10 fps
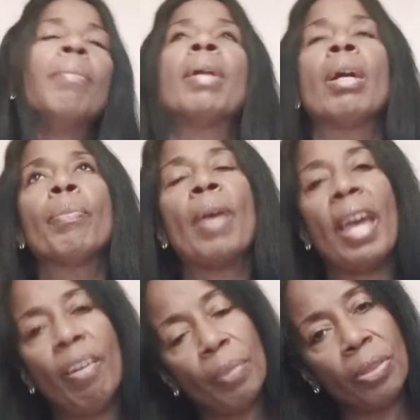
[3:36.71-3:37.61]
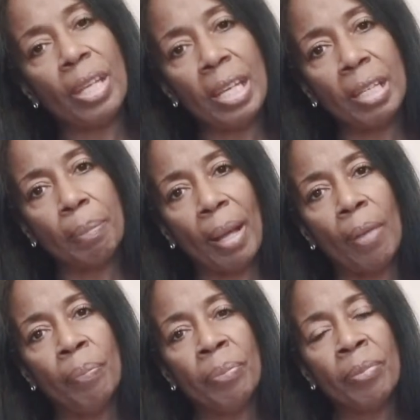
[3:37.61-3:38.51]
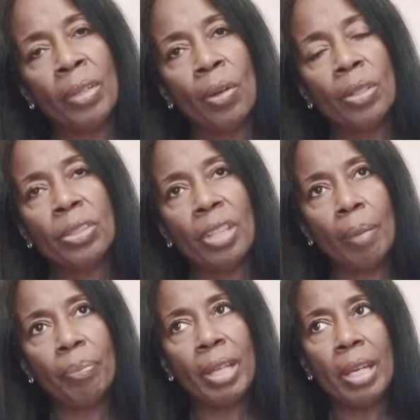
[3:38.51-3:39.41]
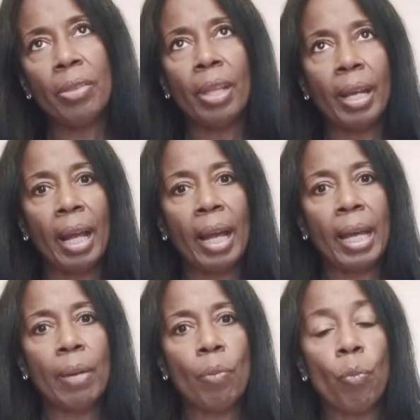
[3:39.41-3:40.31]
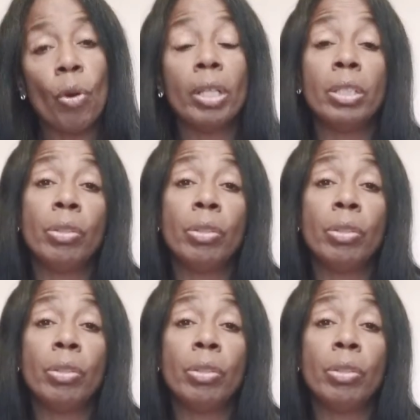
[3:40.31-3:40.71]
but I have been thinking about something that I want